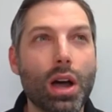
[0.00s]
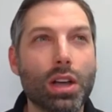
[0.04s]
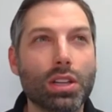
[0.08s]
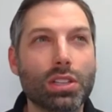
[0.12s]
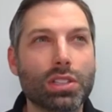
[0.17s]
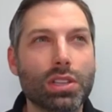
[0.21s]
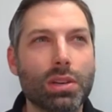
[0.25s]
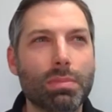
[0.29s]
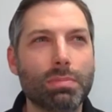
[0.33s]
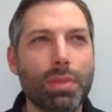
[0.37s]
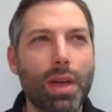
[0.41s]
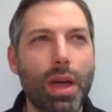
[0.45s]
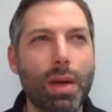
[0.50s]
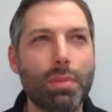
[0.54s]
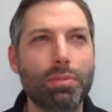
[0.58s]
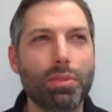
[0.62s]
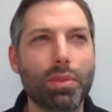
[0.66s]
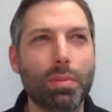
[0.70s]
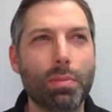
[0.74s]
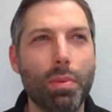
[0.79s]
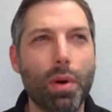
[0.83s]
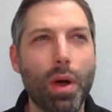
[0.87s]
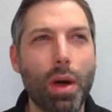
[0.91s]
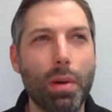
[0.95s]
Sometimes
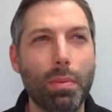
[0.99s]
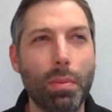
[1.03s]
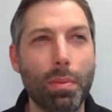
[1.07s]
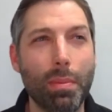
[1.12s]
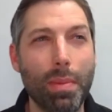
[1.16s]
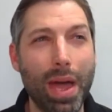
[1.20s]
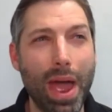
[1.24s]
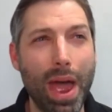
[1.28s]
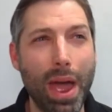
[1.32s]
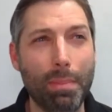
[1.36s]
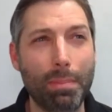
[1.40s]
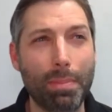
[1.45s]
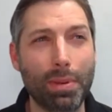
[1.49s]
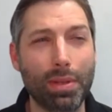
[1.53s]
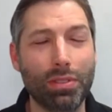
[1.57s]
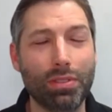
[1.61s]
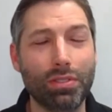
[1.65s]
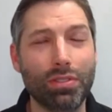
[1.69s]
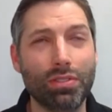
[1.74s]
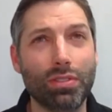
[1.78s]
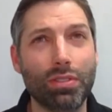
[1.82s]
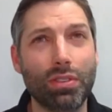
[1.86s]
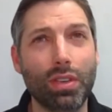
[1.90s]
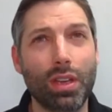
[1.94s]
the problem
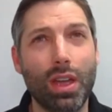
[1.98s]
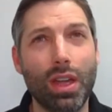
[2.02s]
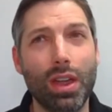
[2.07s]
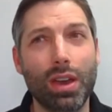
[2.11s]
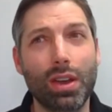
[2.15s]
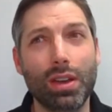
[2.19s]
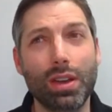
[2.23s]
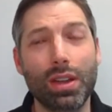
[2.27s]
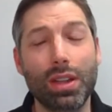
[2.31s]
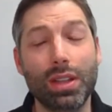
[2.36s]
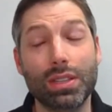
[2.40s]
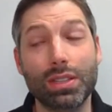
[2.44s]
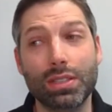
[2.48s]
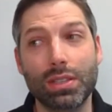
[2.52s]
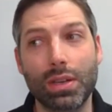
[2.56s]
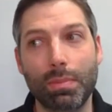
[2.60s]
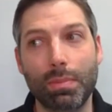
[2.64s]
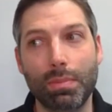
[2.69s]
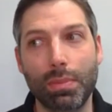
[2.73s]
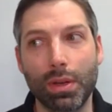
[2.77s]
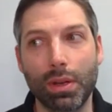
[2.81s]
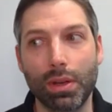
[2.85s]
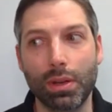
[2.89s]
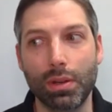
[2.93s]
happens and it's
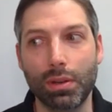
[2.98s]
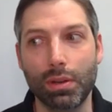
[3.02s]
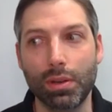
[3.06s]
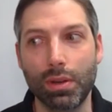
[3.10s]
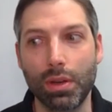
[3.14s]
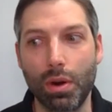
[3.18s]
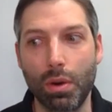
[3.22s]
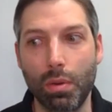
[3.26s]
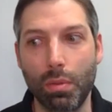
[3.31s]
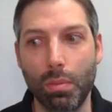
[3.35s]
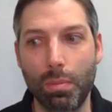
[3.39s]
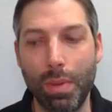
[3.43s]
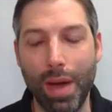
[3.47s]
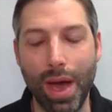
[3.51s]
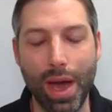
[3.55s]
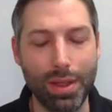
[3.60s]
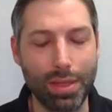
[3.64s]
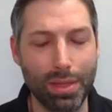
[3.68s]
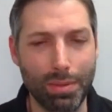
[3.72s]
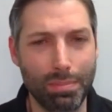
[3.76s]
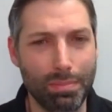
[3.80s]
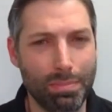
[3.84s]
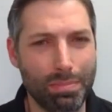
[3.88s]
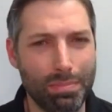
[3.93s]
something,
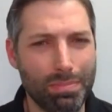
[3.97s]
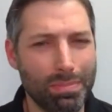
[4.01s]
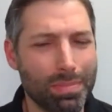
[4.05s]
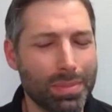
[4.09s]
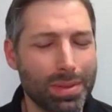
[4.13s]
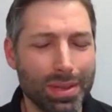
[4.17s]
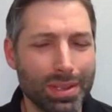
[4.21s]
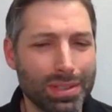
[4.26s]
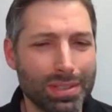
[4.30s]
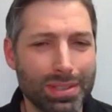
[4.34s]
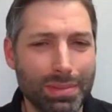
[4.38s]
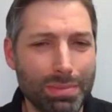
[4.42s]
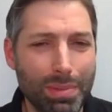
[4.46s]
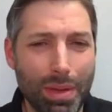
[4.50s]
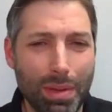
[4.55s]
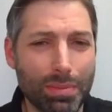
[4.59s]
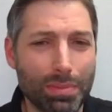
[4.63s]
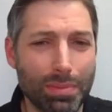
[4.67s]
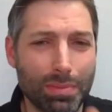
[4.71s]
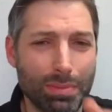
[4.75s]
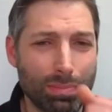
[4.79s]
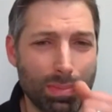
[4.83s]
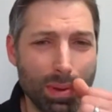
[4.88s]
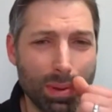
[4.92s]
bad.
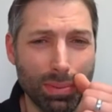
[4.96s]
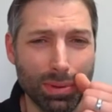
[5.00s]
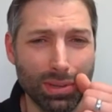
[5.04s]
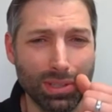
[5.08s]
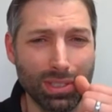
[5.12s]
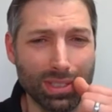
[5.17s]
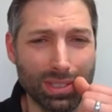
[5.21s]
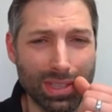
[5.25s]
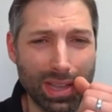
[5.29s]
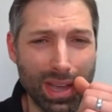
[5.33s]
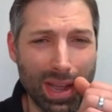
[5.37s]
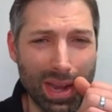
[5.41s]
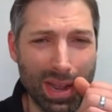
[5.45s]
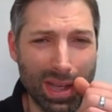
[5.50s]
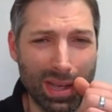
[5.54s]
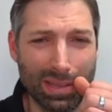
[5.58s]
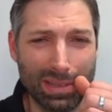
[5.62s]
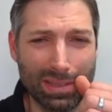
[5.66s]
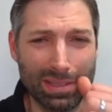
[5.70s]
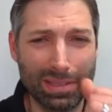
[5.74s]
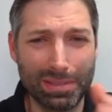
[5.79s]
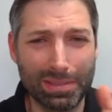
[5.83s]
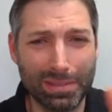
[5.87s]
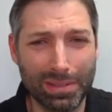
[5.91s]
Sometimes people are just
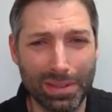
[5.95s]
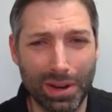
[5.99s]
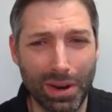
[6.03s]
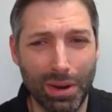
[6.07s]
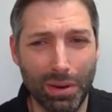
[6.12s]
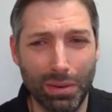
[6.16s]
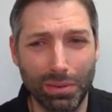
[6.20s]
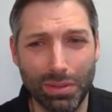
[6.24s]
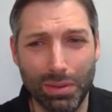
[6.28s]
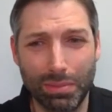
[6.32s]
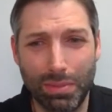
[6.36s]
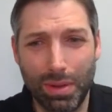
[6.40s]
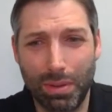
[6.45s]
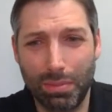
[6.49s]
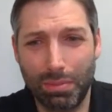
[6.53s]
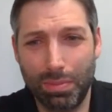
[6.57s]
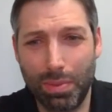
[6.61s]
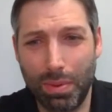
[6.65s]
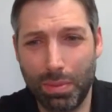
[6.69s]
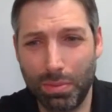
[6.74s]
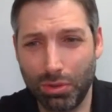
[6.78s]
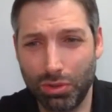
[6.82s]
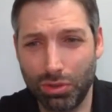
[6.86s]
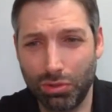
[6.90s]
idiots. Sometimes
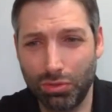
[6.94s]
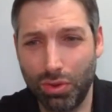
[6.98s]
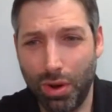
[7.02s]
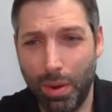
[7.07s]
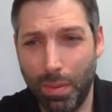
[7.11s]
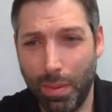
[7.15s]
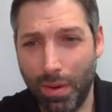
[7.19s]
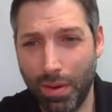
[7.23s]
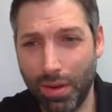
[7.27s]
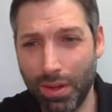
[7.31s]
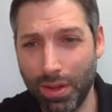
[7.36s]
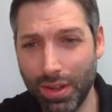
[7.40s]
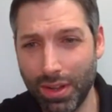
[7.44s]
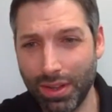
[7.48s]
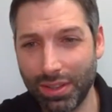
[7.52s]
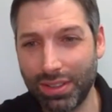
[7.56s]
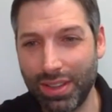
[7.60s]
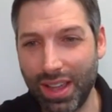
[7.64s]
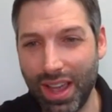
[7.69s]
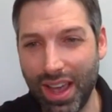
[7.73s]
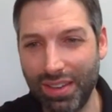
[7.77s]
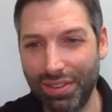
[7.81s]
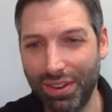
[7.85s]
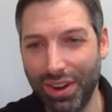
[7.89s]
people just draw up.
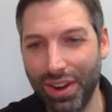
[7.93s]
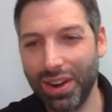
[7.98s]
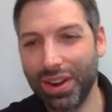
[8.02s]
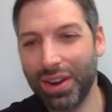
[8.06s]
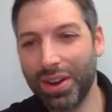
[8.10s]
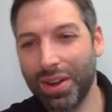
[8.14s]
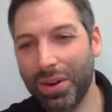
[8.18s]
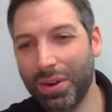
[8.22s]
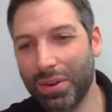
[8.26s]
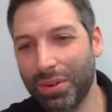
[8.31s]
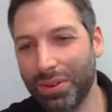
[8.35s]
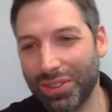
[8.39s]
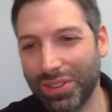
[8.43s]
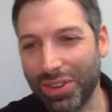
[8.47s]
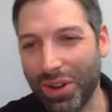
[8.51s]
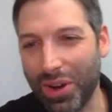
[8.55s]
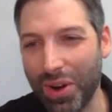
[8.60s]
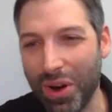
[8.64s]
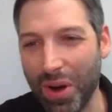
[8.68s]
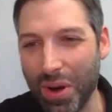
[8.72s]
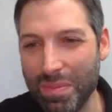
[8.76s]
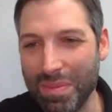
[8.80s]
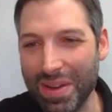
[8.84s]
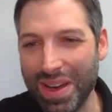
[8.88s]
David, what's
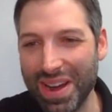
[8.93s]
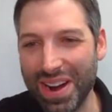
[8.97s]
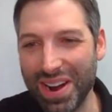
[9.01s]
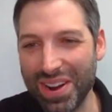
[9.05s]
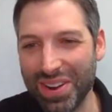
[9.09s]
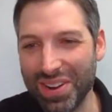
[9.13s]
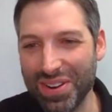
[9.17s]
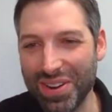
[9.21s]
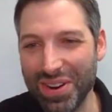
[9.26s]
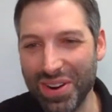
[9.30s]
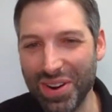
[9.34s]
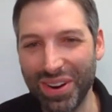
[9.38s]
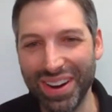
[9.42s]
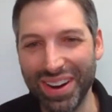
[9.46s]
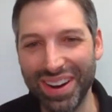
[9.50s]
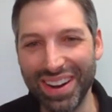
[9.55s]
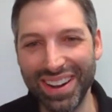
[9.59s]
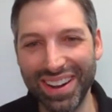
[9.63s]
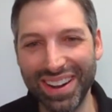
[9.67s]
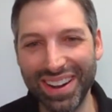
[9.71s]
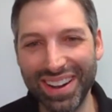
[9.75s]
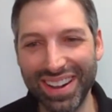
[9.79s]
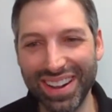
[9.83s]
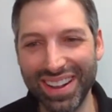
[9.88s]
going on, man? How you doing?